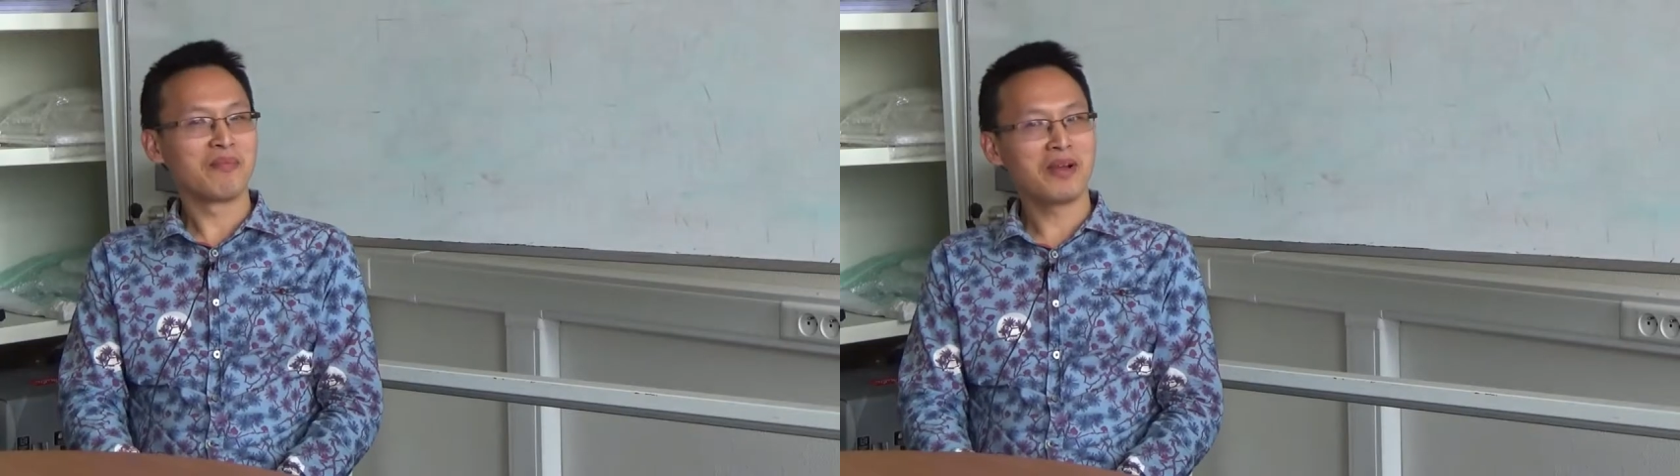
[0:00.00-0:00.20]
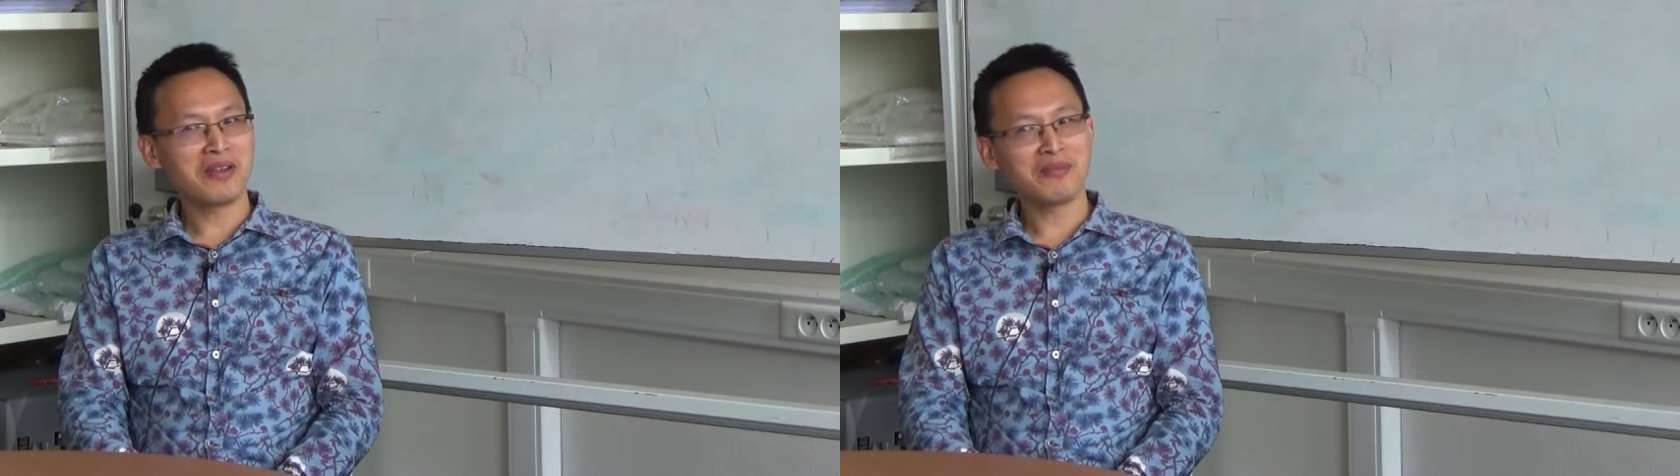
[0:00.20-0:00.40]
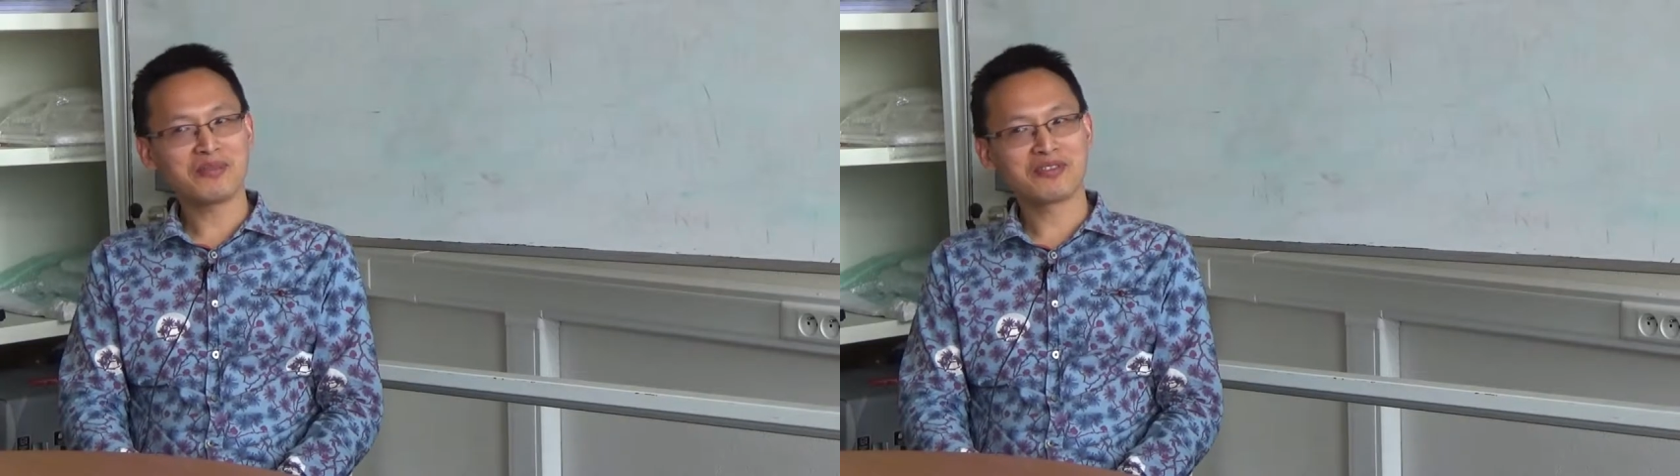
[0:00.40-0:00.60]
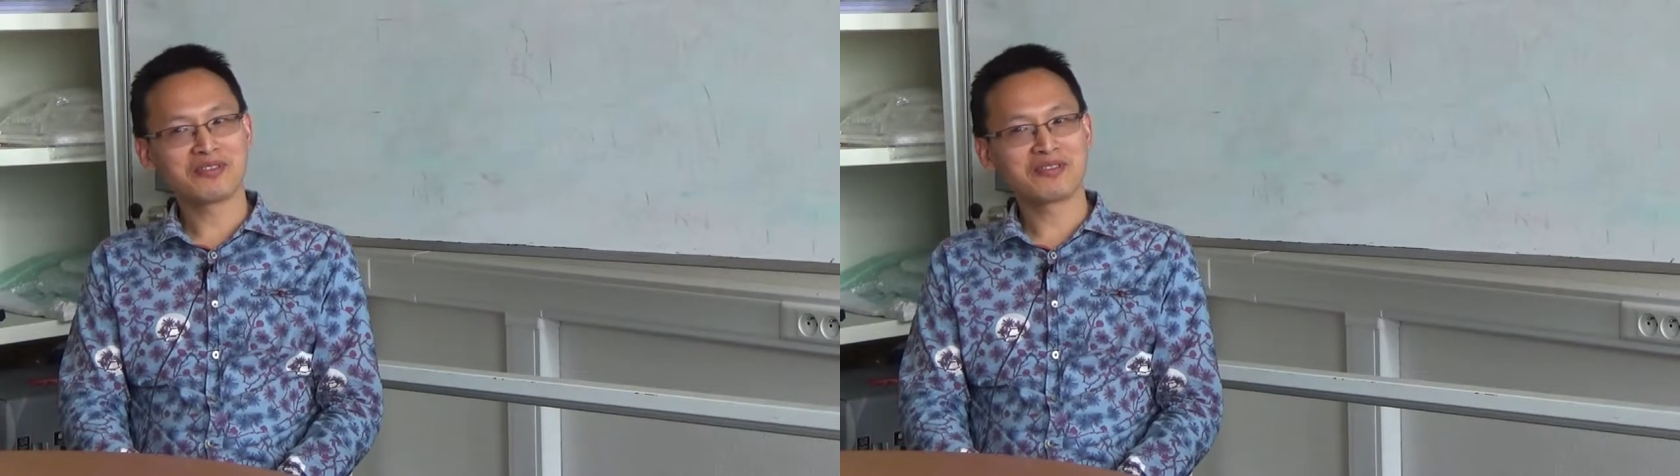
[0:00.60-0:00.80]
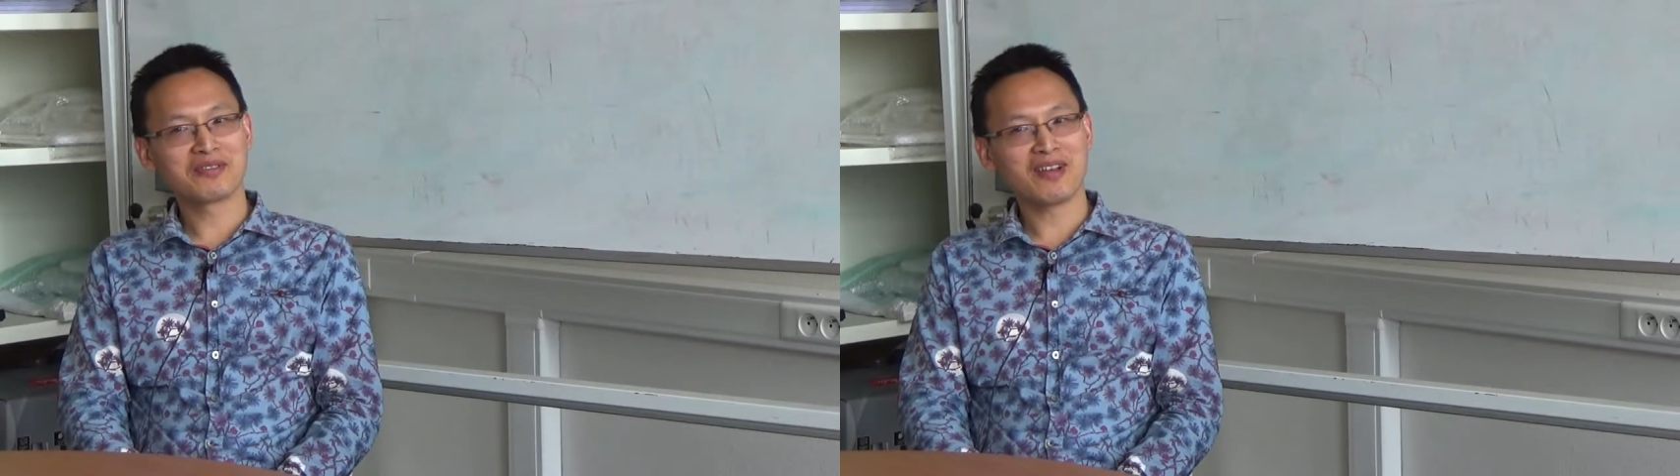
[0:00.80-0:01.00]
My name
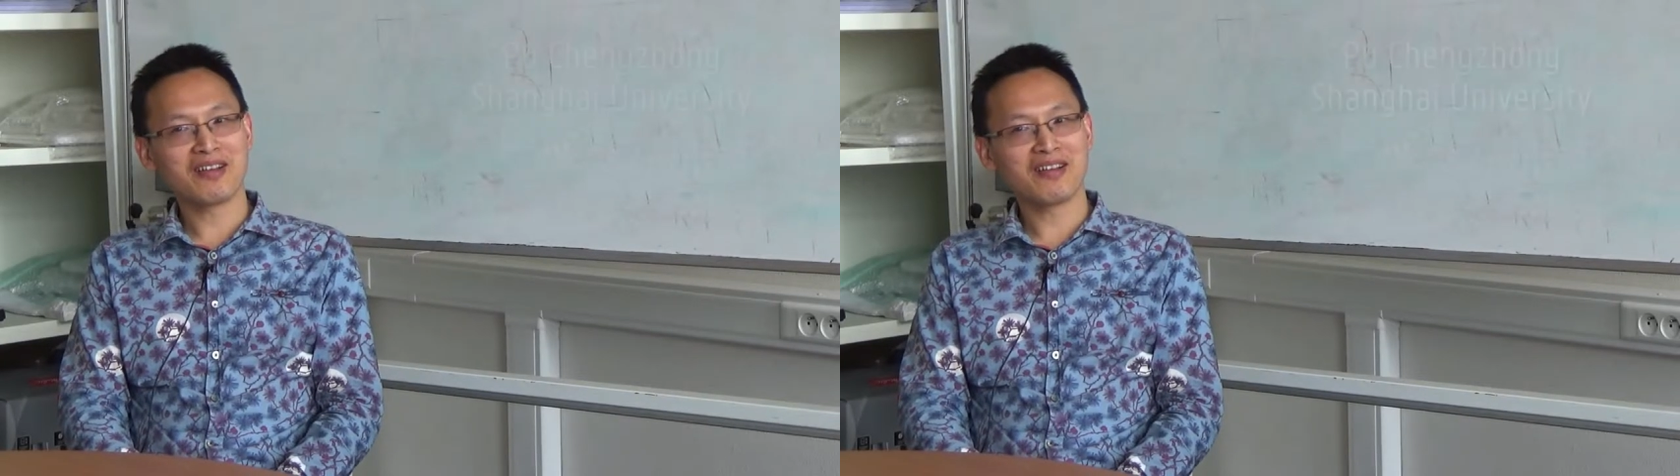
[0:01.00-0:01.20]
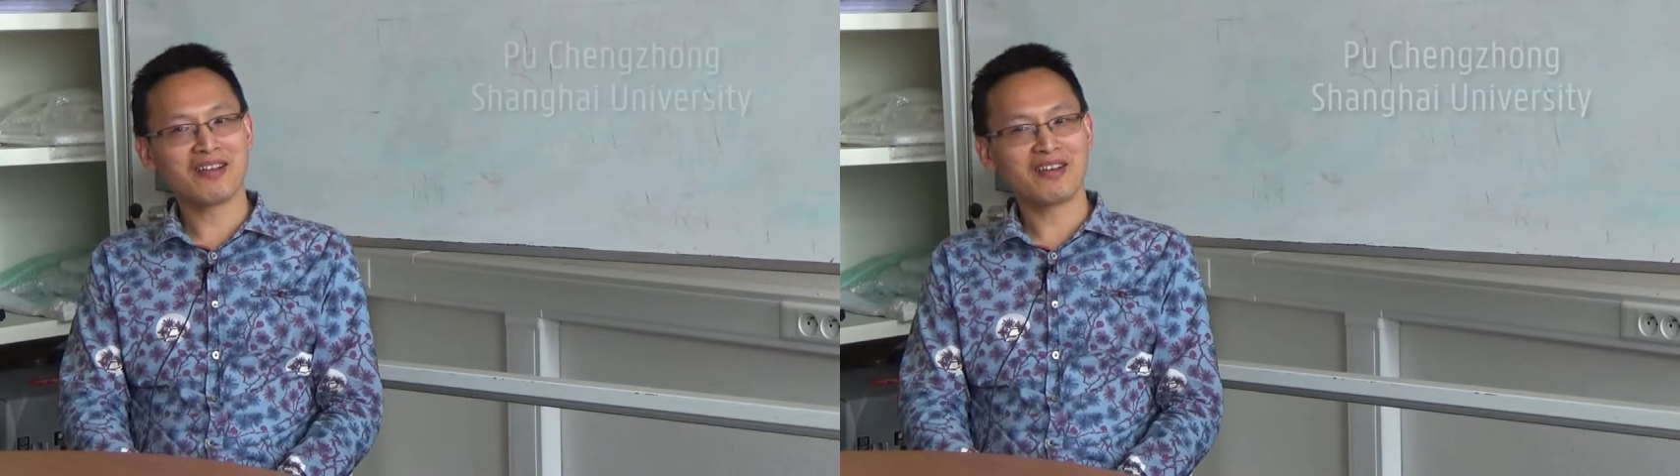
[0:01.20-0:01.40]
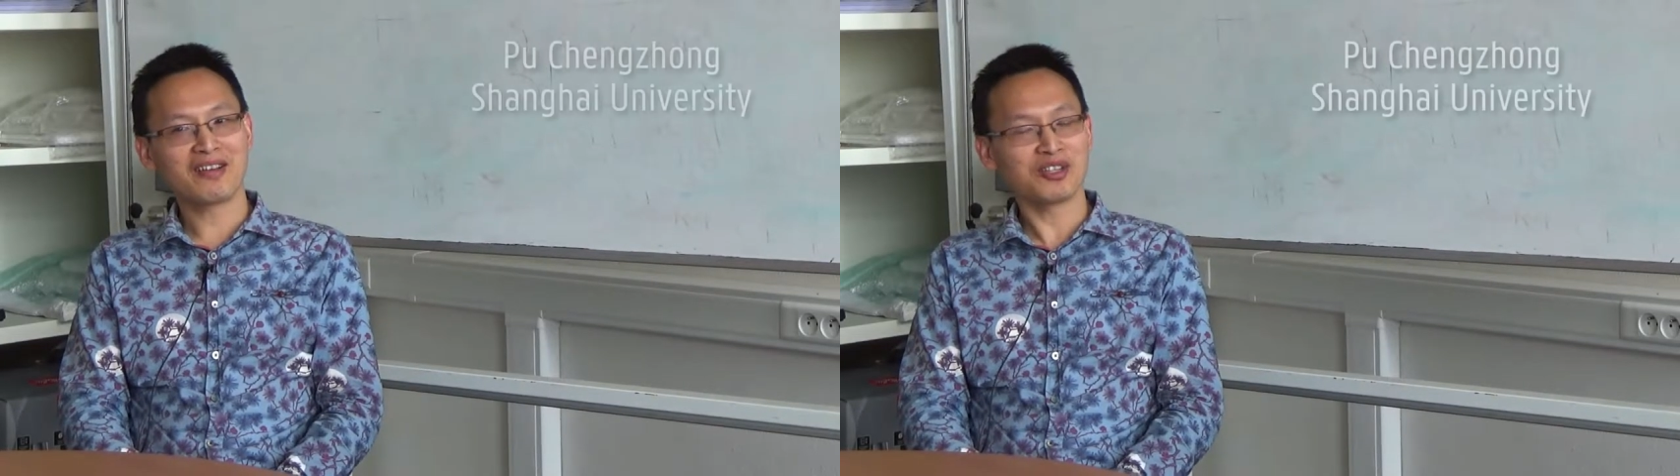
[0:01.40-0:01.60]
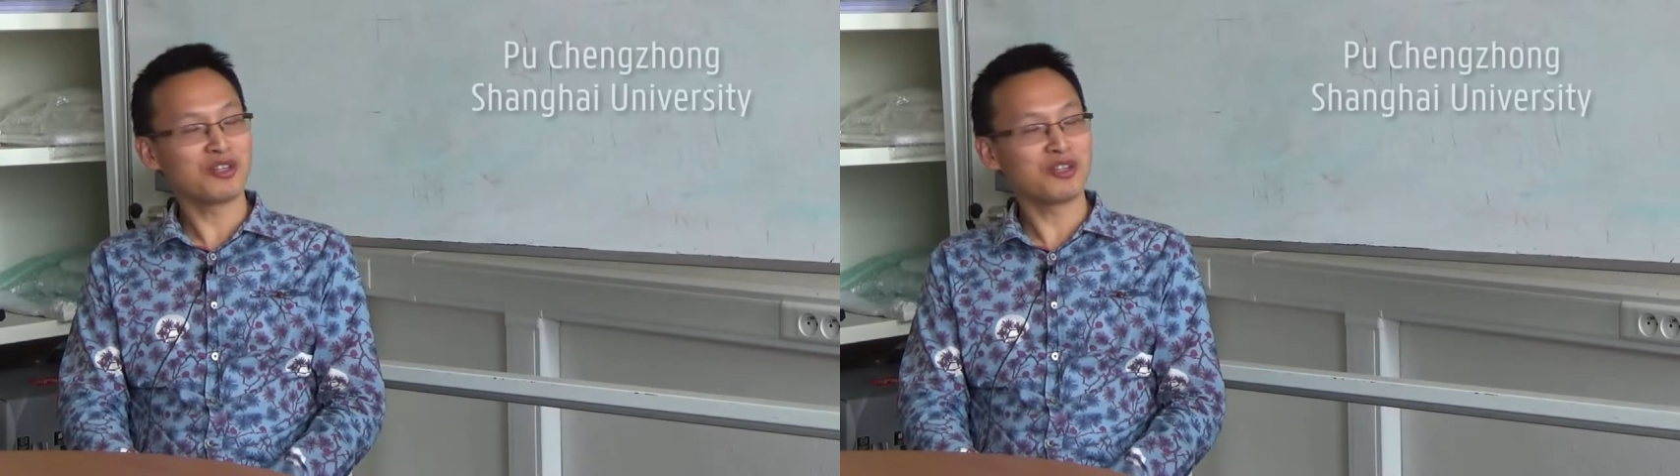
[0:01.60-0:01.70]
is uh,